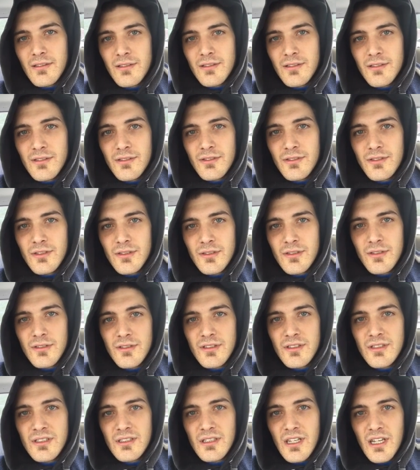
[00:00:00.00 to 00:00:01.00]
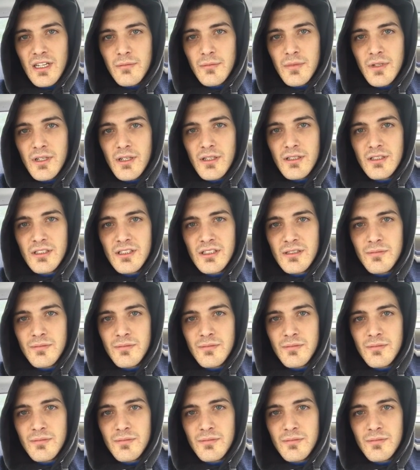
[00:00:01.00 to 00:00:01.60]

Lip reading: this is just a segment.